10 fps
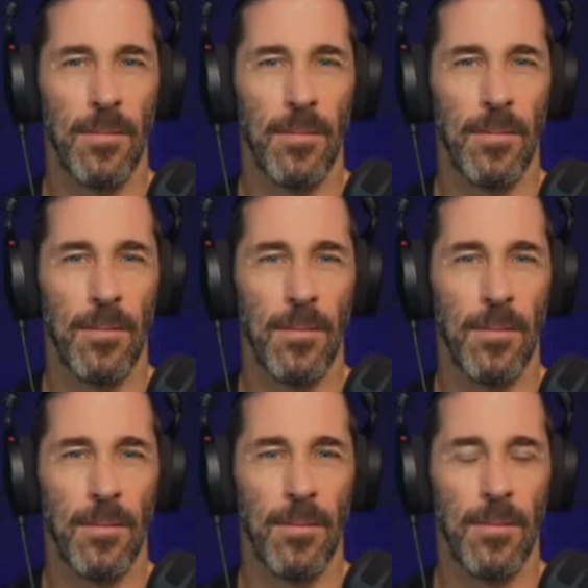
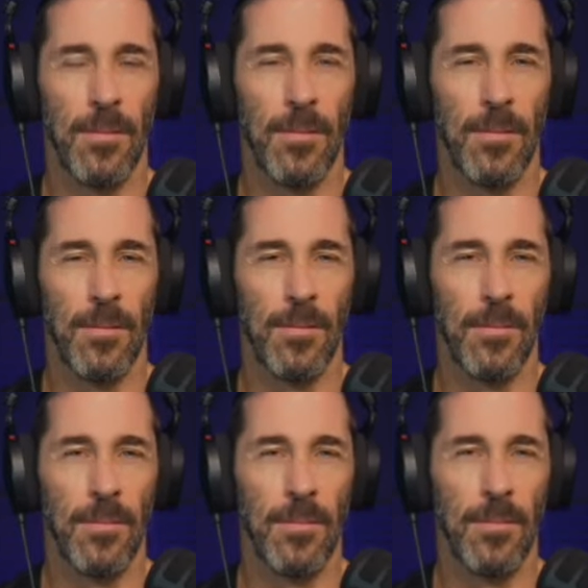
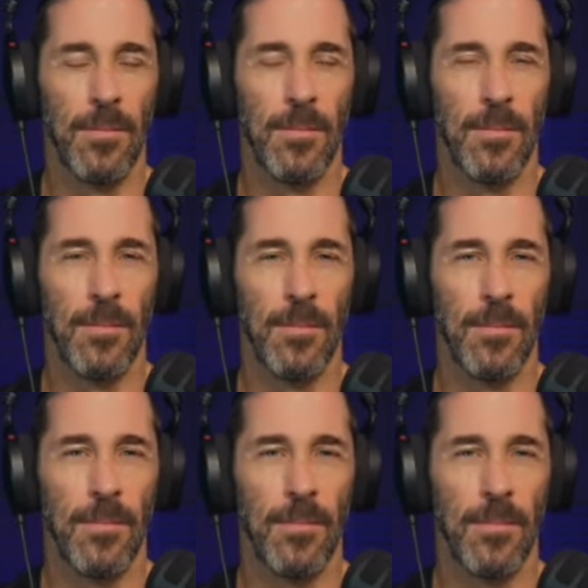
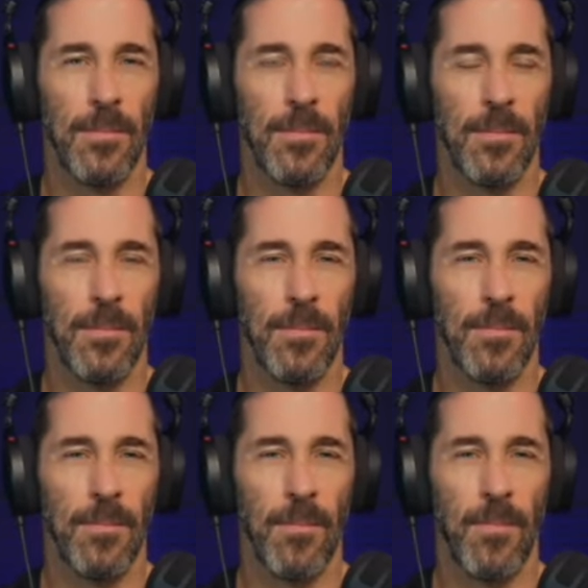
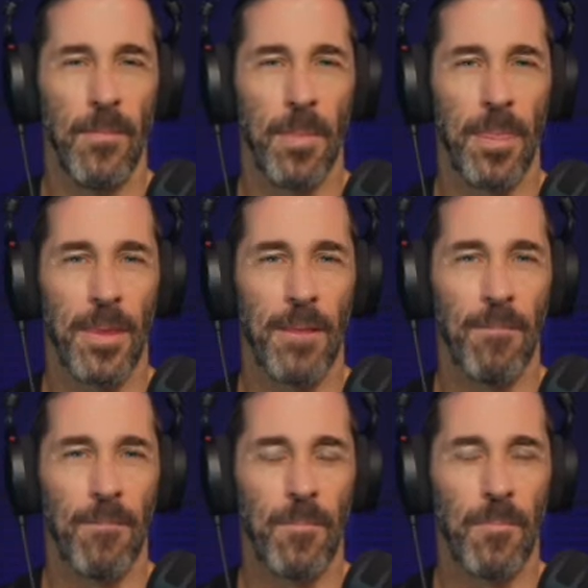
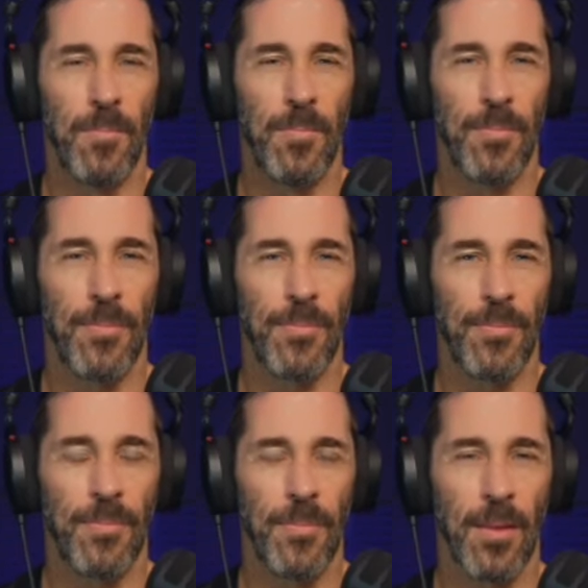
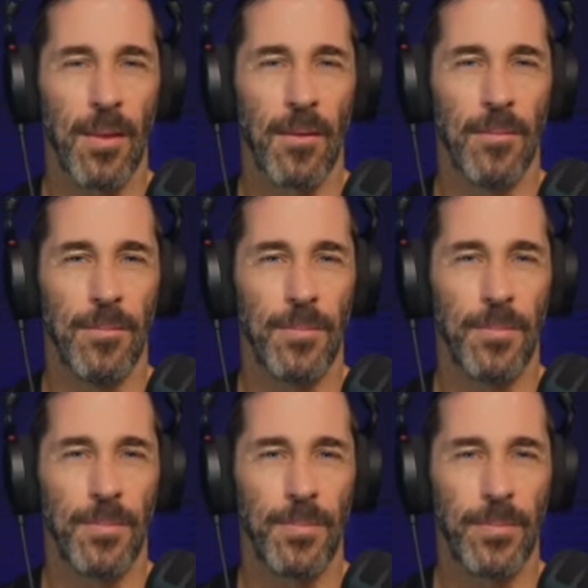
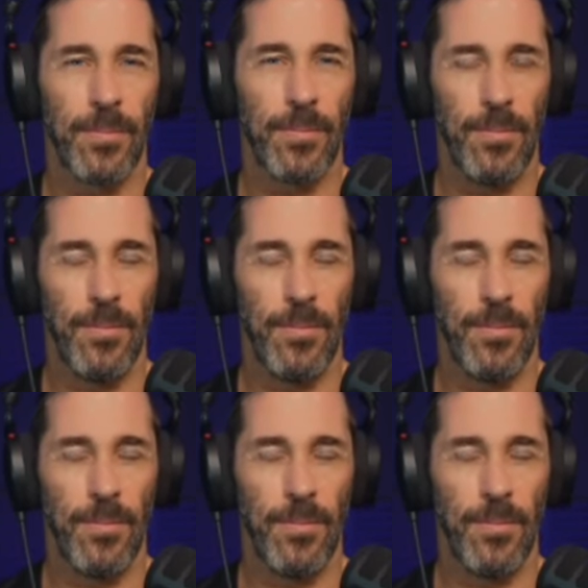This person isn't speaking.